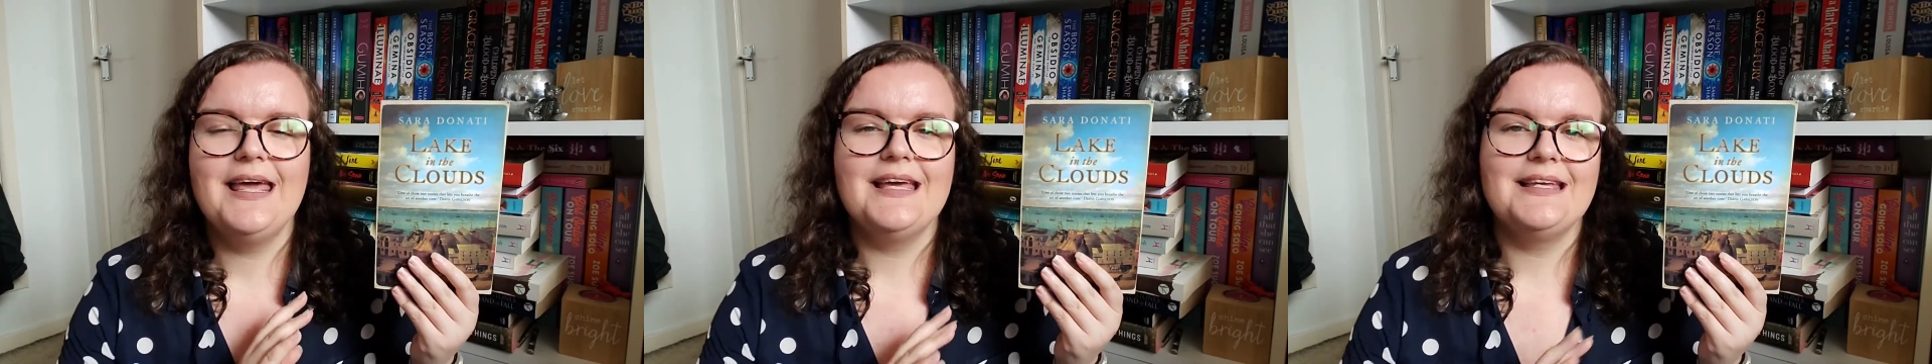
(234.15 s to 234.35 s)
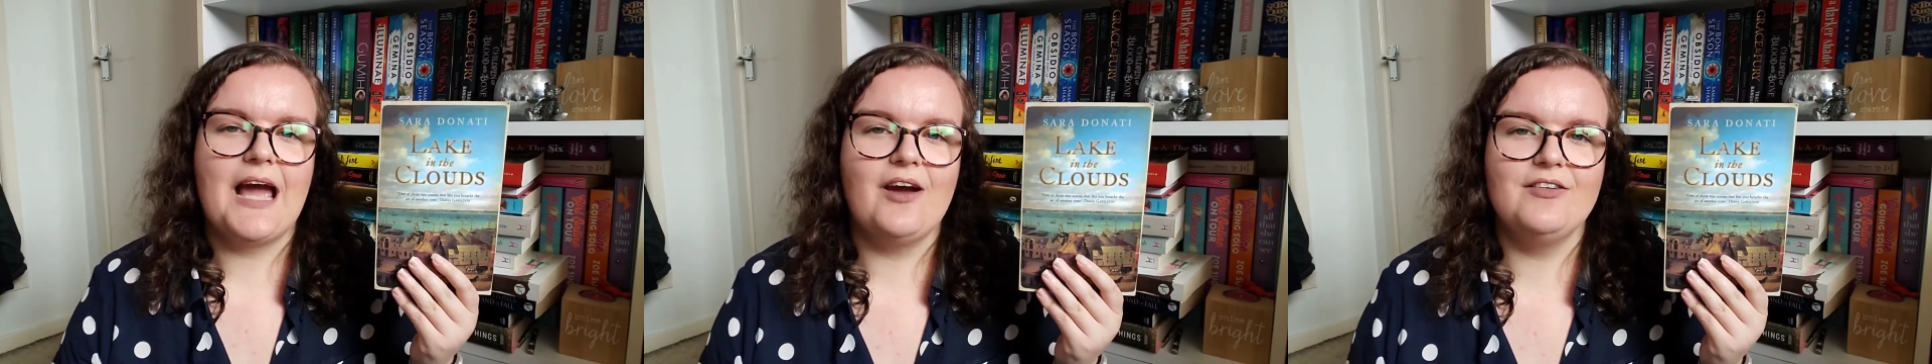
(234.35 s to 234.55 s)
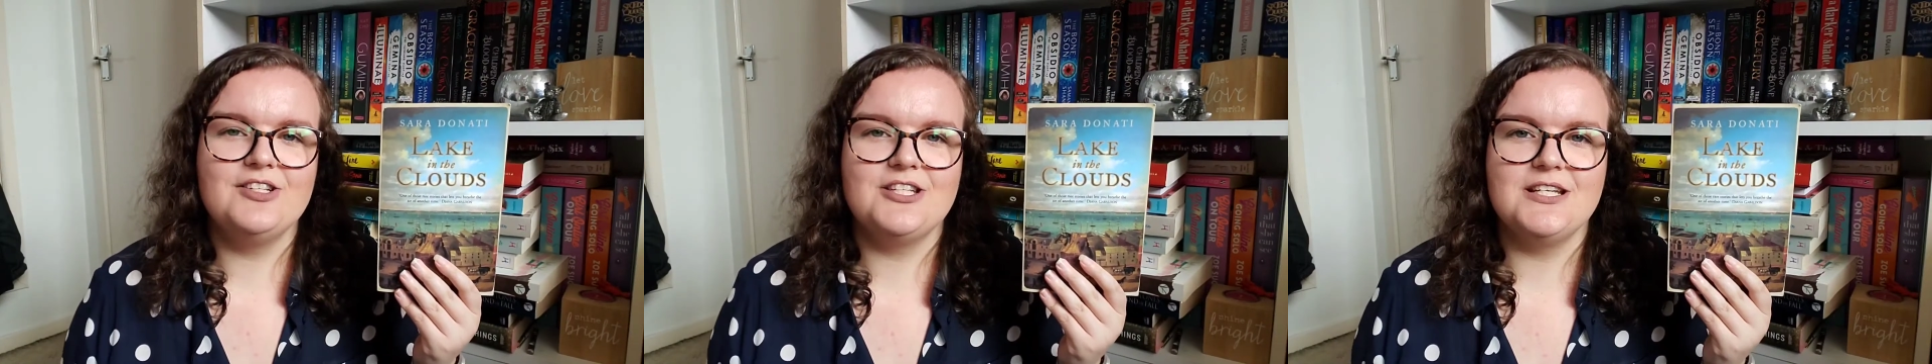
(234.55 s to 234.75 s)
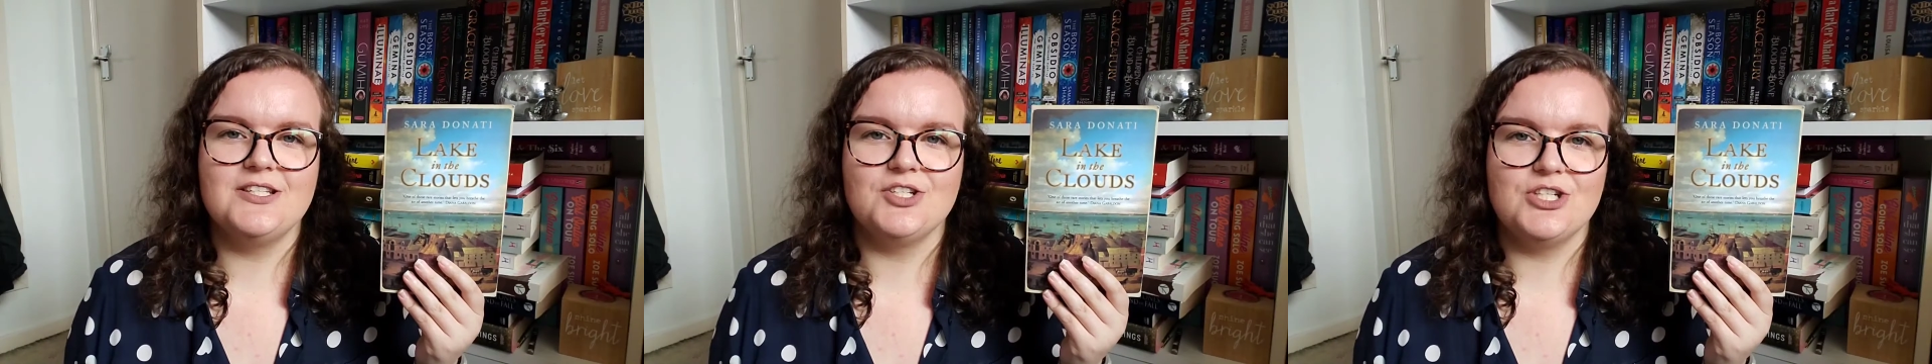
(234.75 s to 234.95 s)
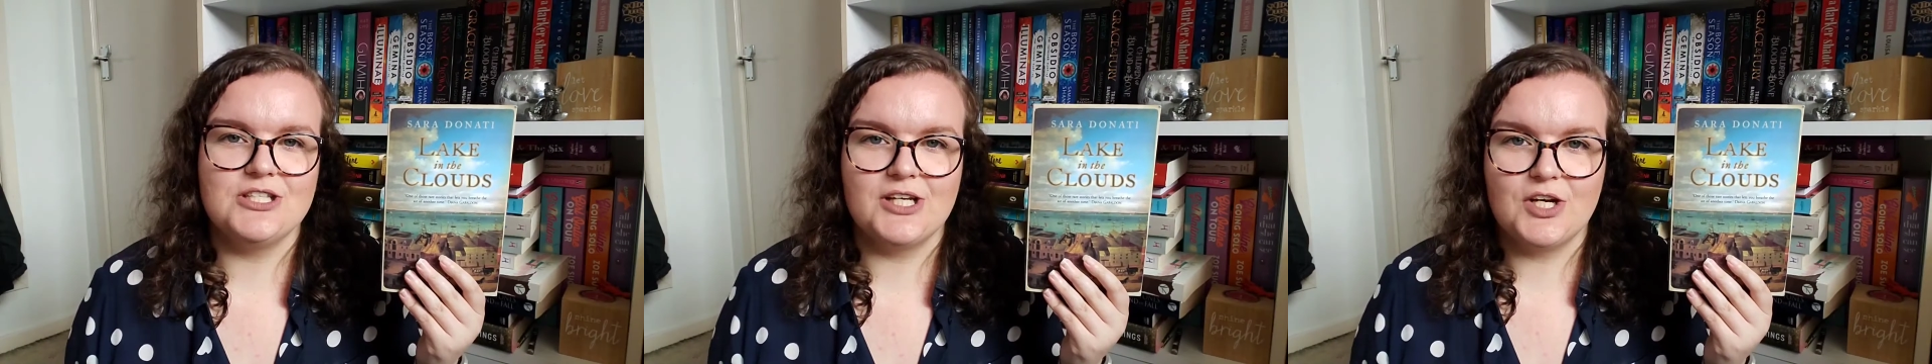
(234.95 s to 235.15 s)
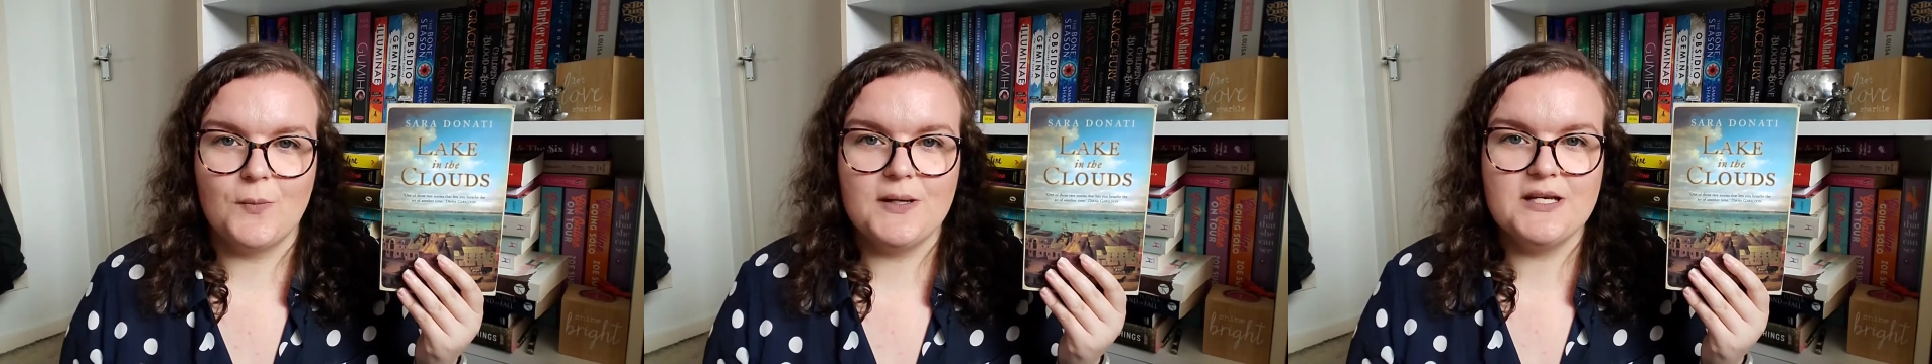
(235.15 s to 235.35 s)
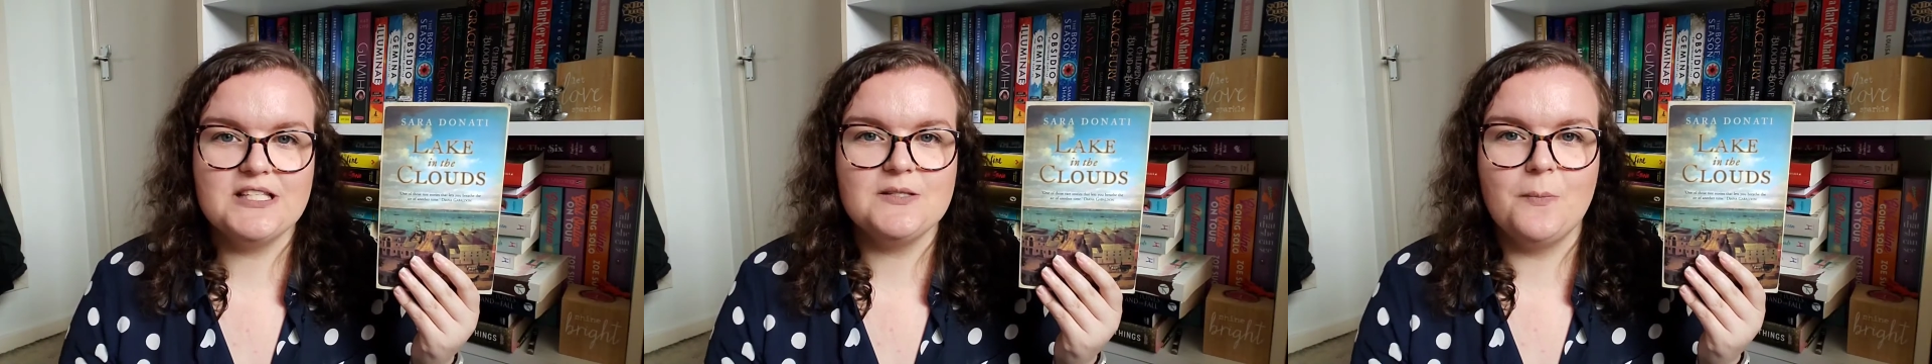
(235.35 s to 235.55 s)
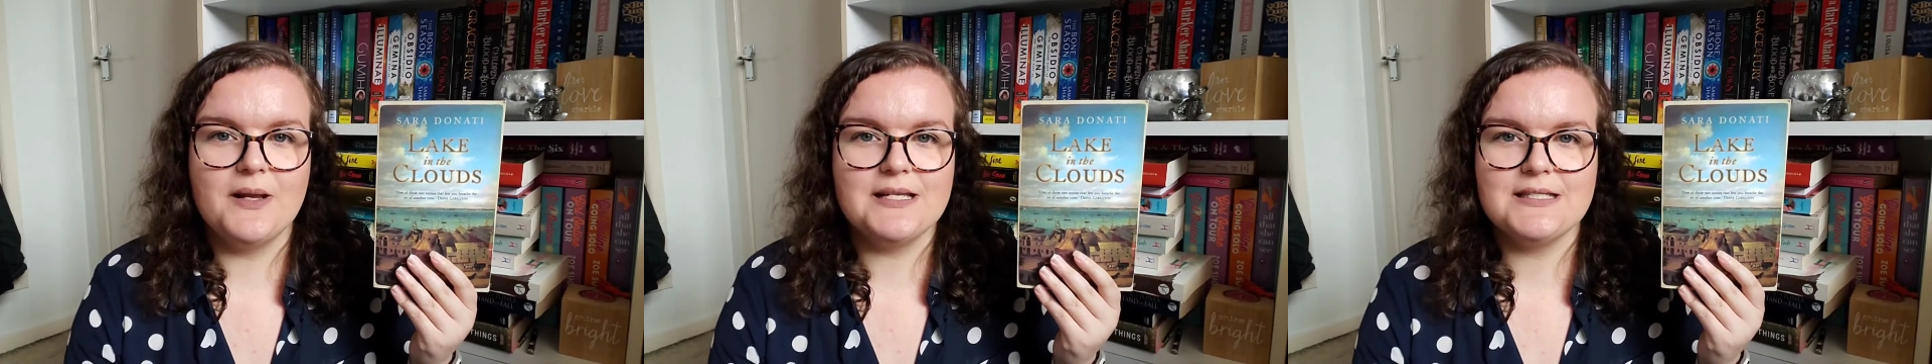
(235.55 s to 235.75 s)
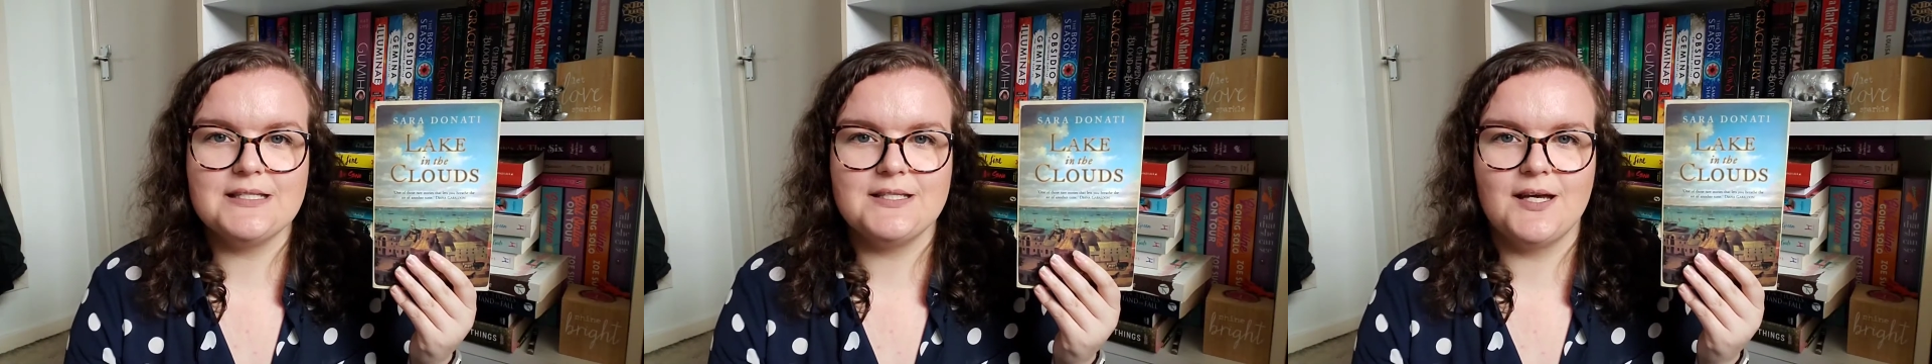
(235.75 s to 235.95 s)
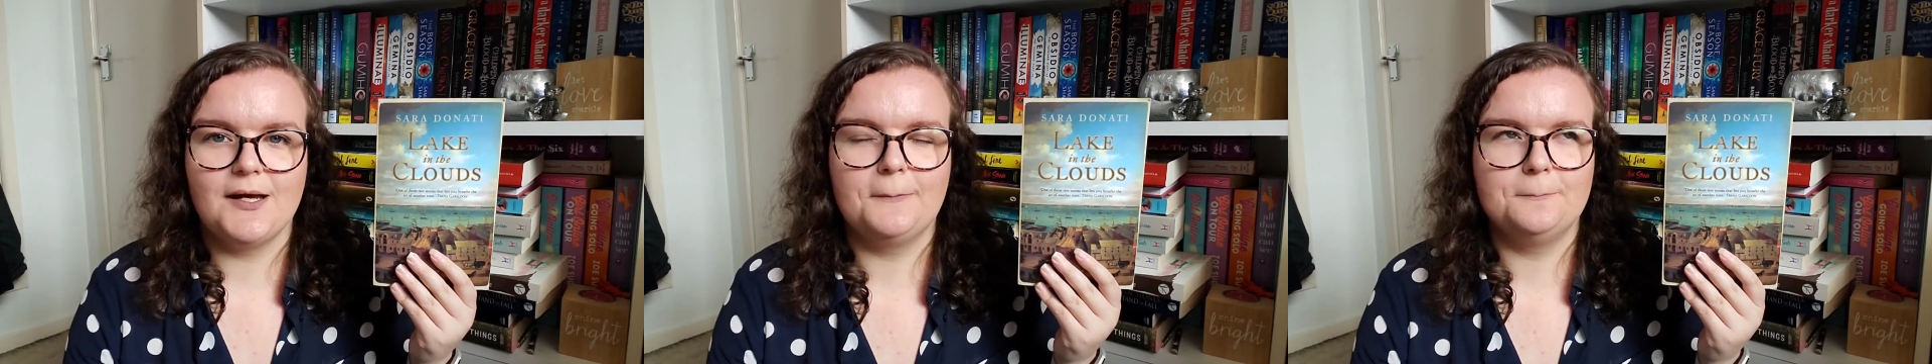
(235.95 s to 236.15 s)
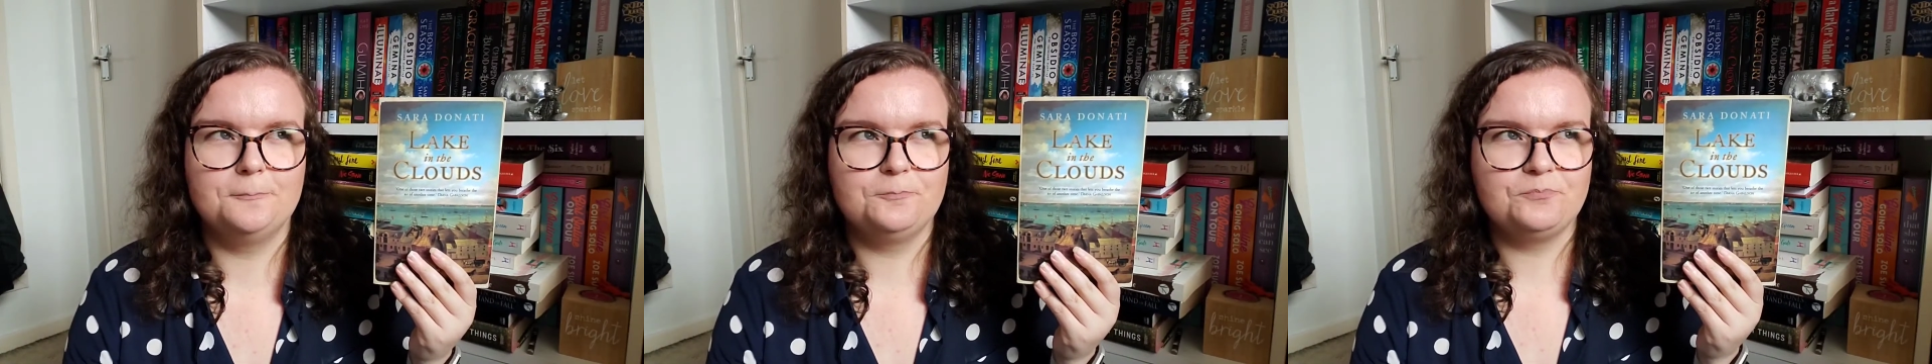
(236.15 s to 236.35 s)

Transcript: guarantees that she's going to be a spinster,